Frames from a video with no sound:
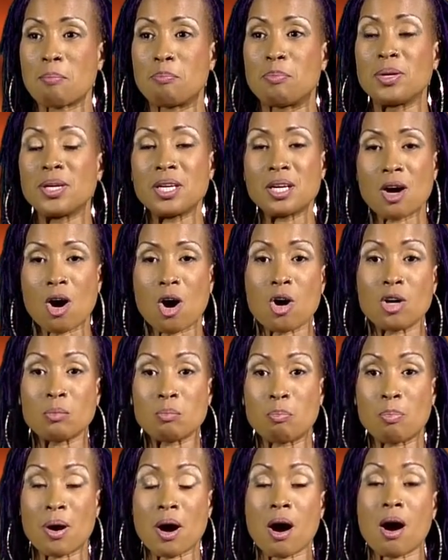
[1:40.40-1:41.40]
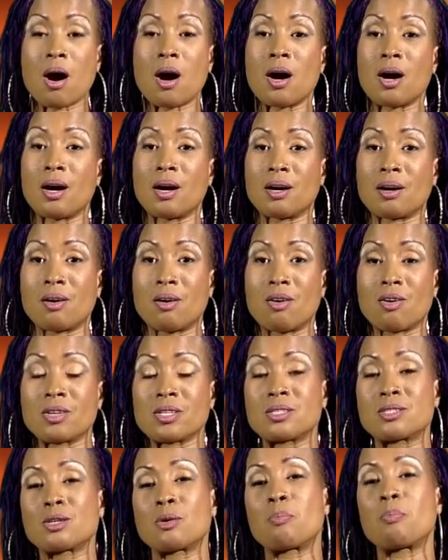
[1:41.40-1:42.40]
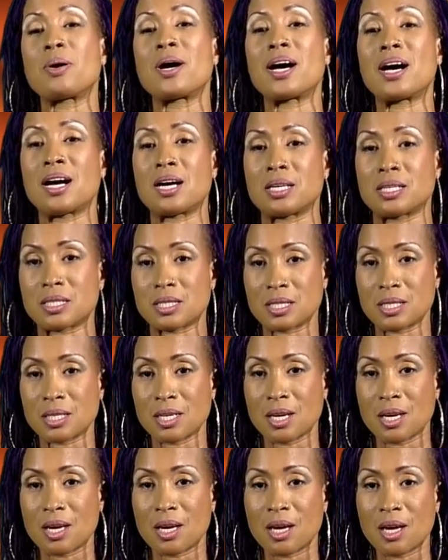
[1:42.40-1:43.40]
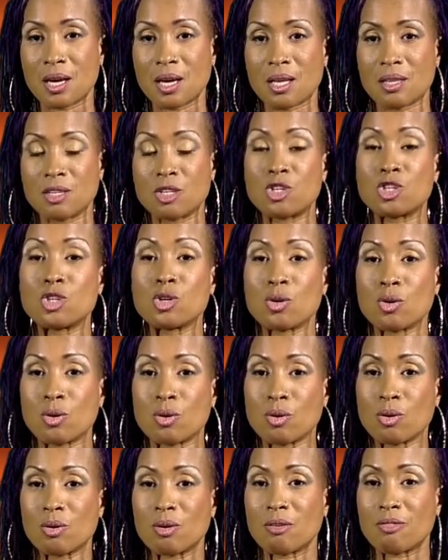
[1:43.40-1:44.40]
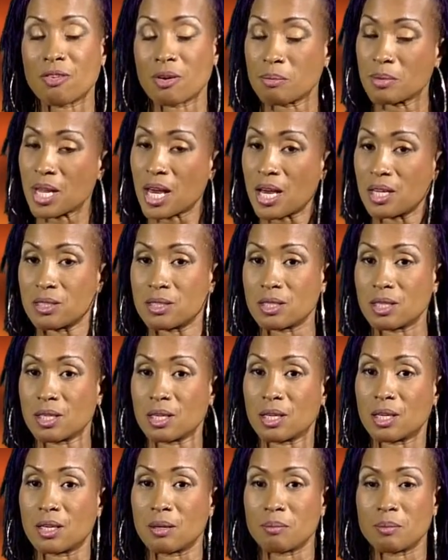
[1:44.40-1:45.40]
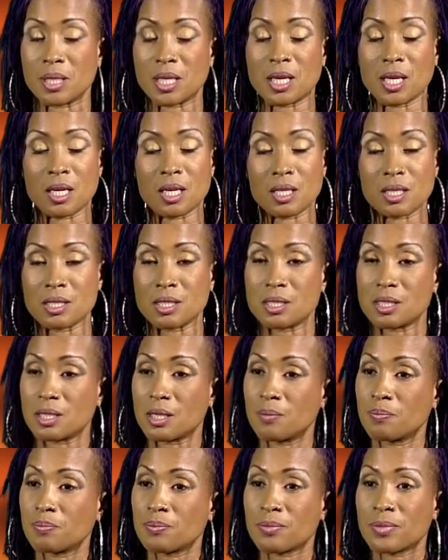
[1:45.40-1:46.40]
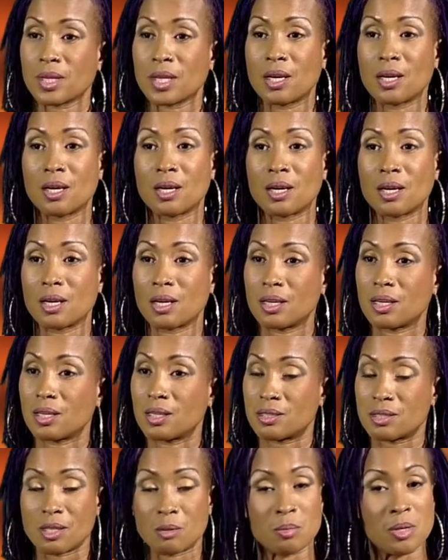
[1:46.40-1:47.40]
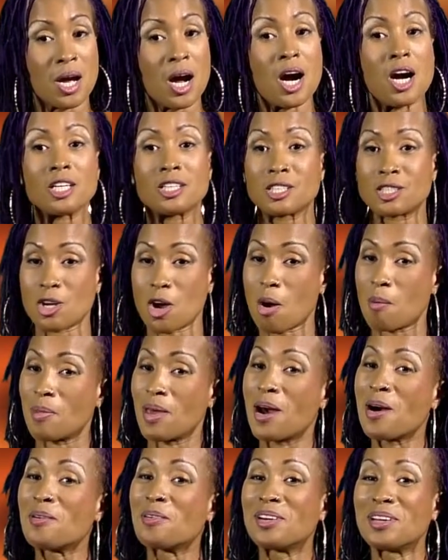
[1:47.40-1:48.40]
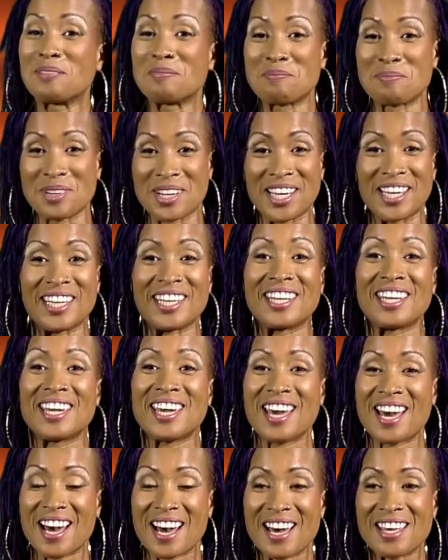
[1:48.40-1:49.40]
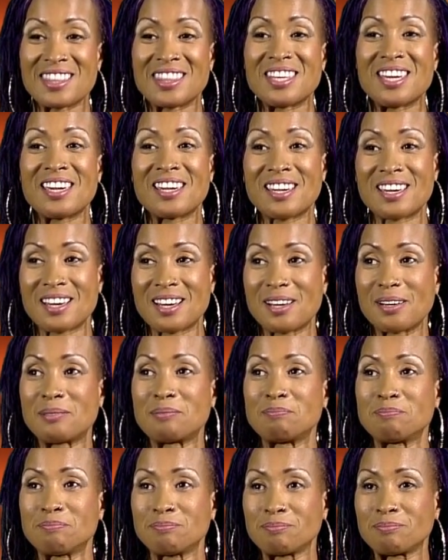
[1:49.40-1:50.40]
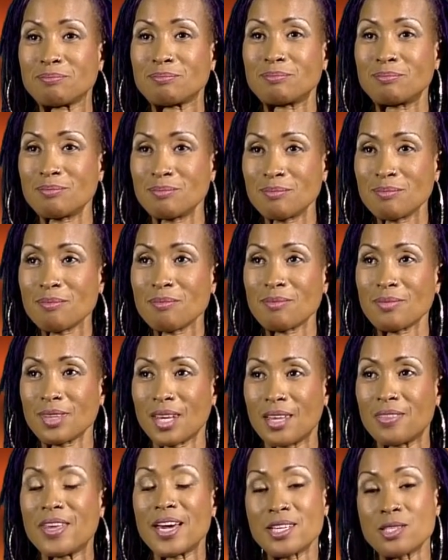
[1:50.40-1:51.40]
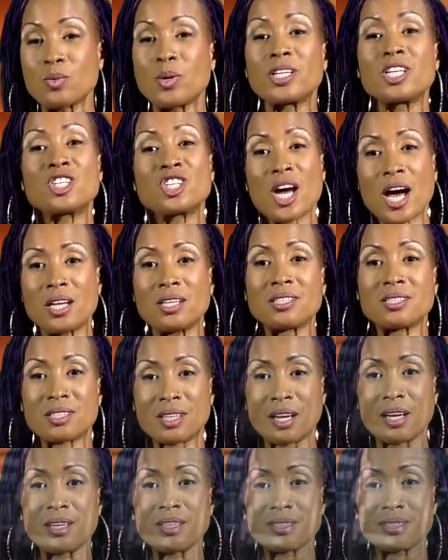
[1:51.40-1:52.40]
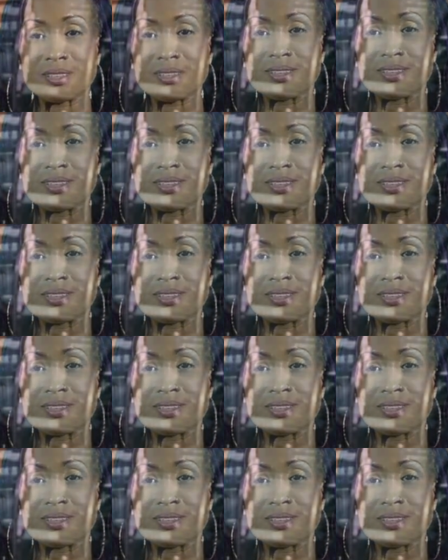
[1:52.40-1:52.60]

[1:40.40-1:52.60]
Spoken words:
be on par or surpass the show from last year, because it's gonna be hard to top that one. But I think that's where the challenge lies.